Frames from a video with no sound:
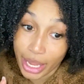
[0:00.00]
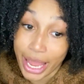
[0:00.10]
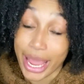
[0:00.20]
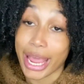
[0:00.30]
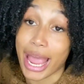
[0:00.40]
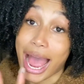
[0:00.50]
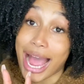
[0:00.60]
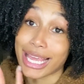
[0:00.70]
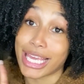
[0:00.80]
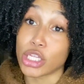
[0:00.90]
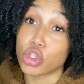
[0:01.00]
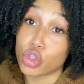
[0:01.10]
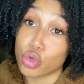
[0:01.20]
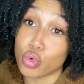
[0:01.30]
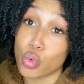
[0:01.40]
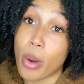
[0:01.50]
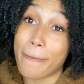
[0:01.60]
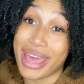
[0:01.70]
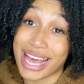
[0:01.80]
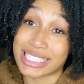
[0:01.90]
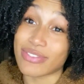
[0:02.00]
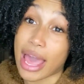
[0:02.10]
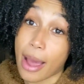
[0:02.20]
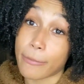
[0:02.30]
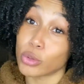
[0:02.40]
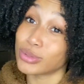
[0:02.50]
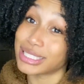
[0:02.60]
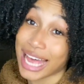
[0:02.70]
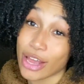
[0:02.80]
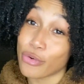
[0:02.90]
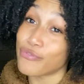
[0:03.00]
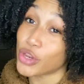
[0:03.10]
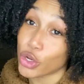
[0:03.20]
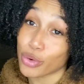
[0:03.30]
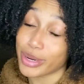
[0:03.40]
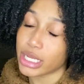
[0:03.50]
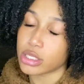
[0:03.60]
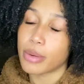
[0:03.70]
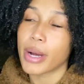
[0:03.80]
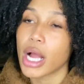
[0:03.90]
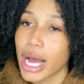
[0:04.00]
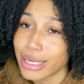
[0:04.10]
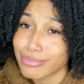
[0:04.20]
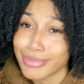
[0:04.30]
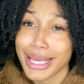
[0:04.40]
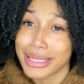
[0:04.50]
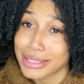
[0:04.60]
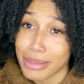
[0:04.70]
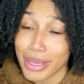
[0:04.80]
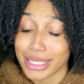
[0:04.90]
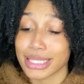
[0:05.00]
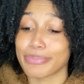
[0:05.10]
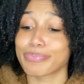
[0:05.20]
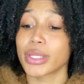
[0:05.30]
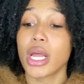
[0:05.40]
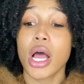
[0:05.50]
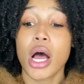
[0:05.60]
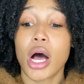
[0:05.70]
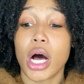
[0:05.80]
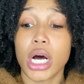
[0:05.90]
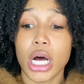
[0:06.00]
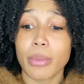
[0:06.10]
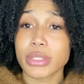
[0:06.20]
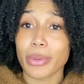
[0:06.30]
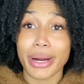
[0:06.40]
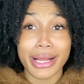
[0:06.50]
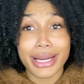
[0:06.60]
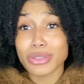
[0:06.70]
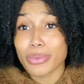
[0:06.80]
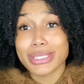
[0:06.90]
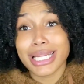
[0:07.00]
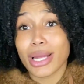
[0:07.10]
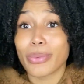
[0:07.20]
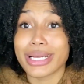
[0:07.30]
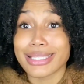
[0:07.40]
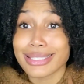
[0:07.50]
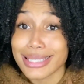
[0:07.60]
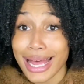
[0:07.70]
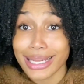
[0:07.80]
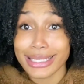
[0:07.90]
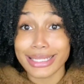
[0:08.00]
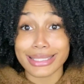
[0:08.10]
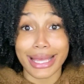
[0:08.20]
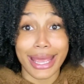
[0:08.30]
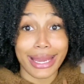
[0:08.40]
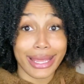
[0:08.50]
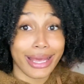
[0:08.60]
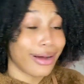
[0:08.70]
and I get 2 packs of apple cider vinaigrette. Oh my God, it's the best. So right now, that's what we're sticking with, salads. And then